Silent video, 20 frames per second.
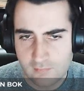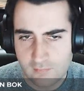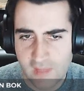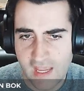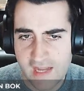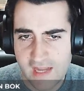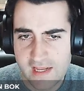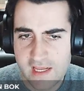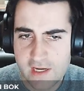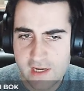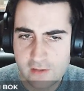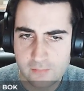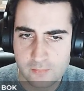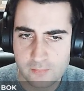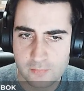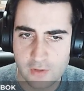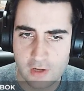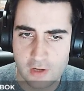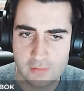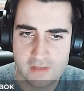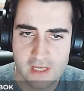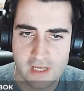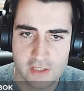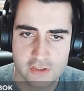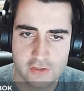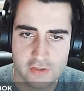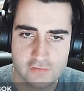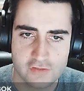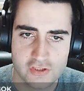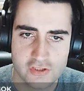And here, probably I
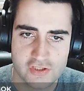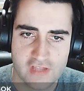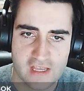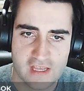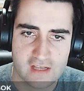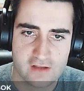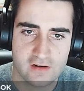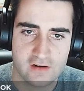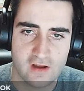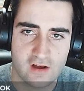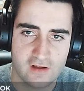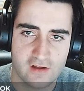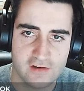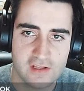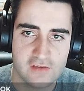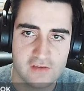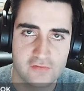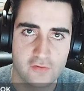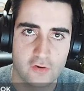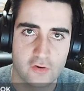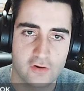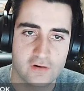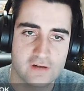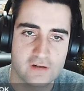should have just taken on e4.